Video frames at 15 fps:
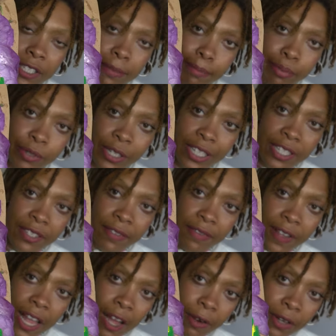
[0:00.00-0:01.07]
some pressed
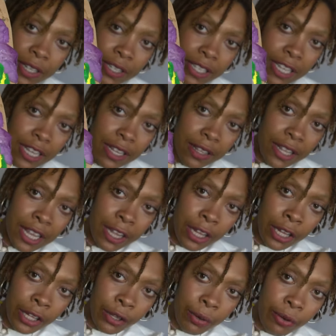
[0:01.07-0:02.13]
flowers that they
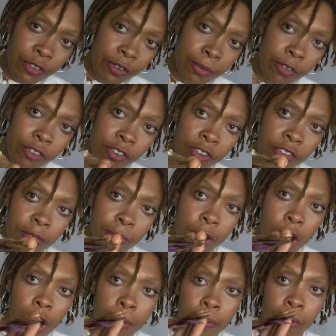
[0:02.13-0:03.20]
glued some to some
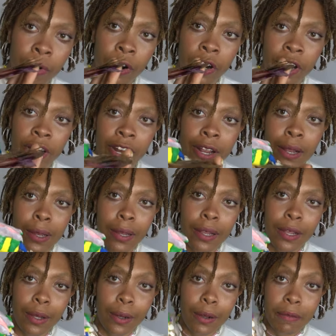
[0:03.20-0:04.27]
cardboard.
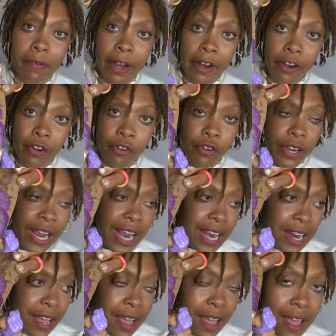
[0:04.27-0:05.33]
Very
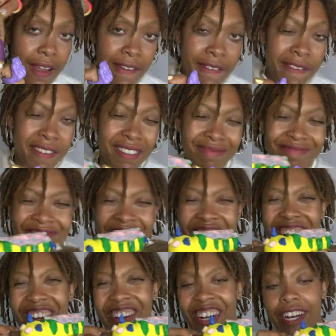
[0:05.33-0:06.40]
creative,
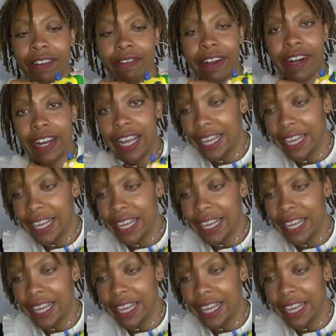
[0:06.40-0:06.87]
very creative, very